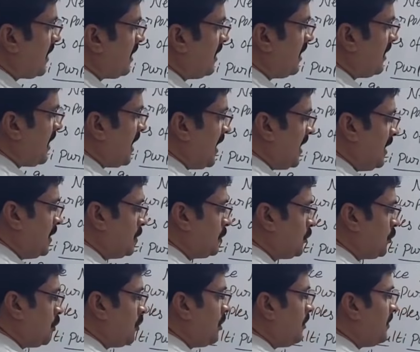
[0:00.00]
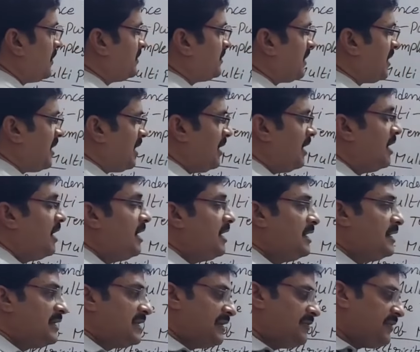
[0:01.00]
Sagar and Tungabhadra
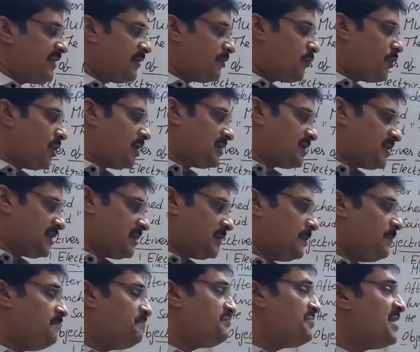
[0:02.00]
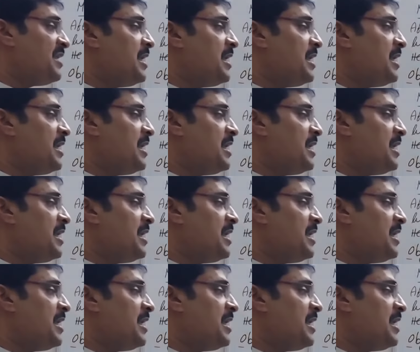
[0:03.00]
river water.